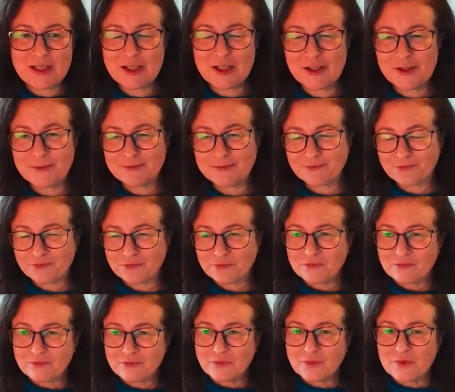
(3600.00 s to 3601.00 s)
to you.
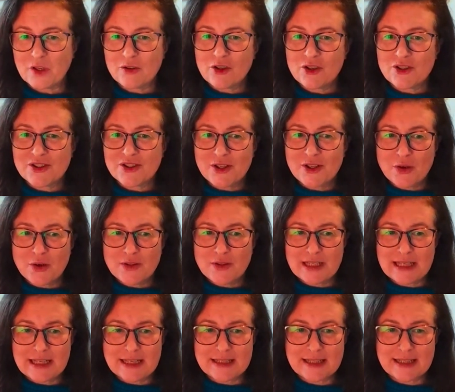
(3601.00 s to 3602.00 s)
So just
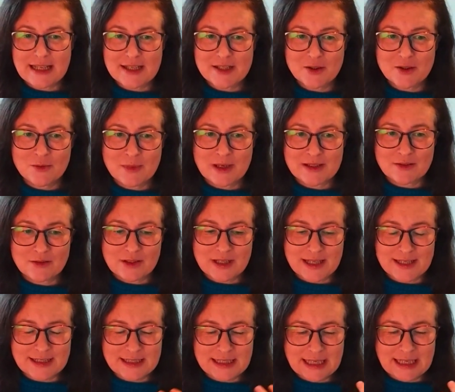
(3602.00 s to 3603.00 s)
notice as you're muscle
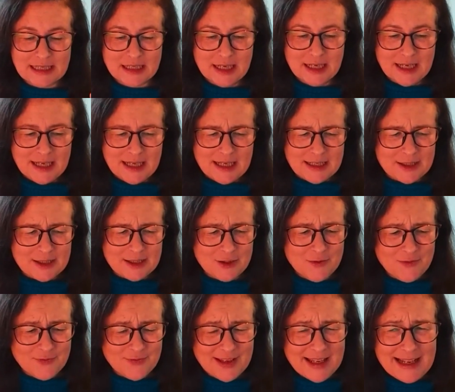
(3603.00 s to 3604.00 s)
testing, do
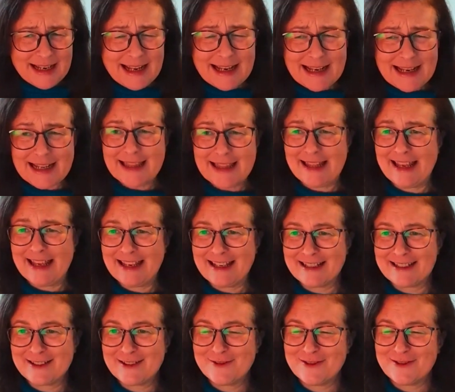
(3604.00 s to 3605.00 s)
you feel anything
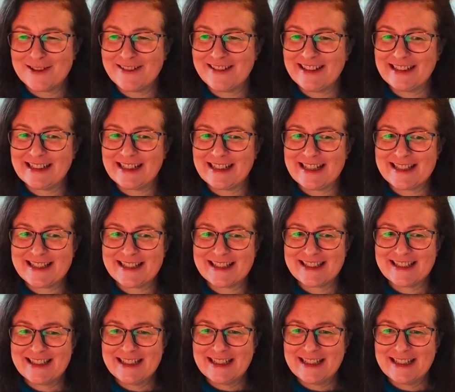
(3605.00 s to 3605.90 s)
as you're doing this?